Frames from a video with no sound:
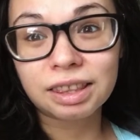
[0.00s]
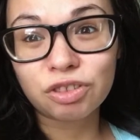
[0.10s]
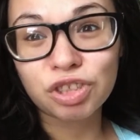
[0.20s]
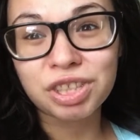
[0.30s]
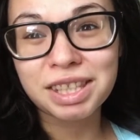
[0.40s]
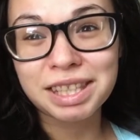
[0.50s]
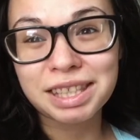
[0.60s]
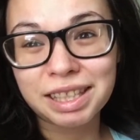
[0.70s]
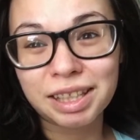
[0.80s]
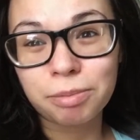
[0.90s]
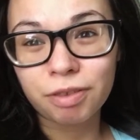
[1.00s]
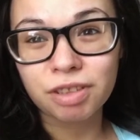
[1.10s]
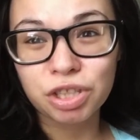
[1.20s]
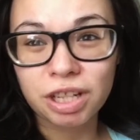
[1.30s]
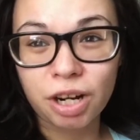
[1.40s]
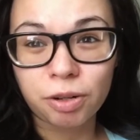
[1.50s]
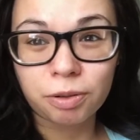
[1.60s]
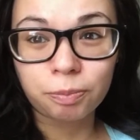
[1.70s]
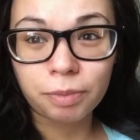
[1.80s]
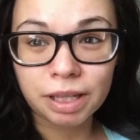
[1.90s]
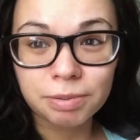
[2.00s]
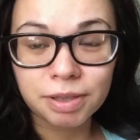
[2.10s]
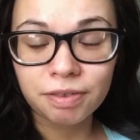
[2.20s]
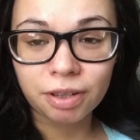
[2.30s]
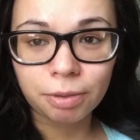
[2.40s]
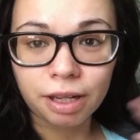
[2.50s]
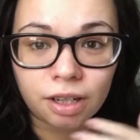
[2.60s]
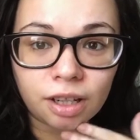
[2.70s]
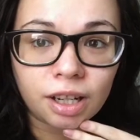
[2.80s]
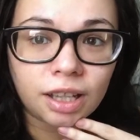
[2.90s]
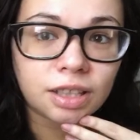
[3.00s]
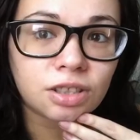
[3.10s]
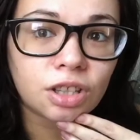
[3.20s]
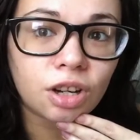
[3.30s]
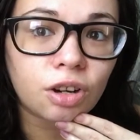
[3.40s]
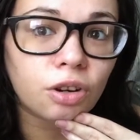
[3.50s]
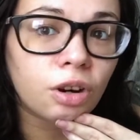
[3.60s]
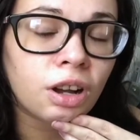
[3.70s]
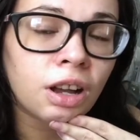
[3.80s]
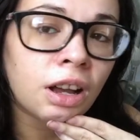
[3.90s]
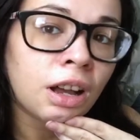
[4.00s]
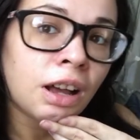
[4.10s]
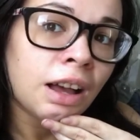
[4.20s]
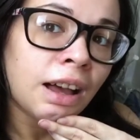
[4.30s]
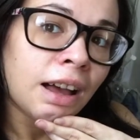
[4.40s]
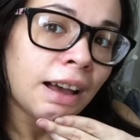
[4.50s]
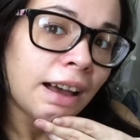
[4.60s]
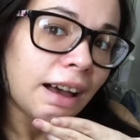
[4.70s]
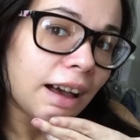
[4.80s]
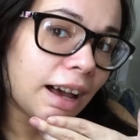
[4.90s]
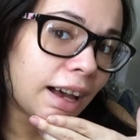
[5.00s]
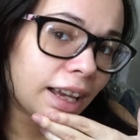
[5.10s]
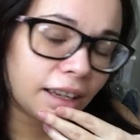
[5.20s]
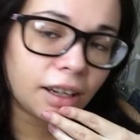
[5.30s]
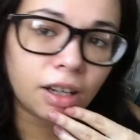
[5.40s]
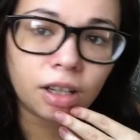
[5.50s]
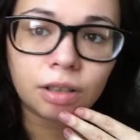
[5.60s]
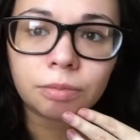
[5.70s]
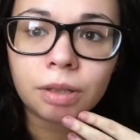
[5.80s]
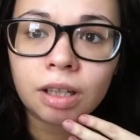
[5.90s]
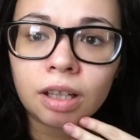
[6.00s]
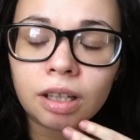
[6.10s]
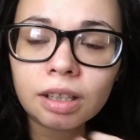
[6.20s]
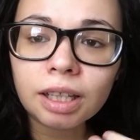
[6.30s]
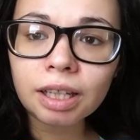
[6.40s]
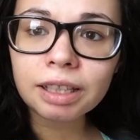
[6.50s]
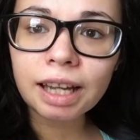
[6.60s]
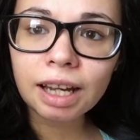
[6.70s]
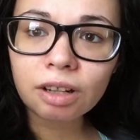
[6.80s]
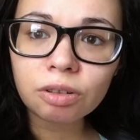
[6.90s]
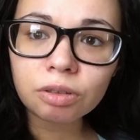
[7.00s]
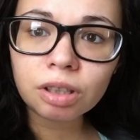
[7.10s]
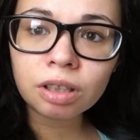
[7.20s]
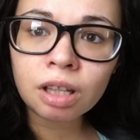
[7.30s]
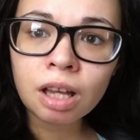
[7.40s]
Just the steam of the shower makes me feel better. And so I laid down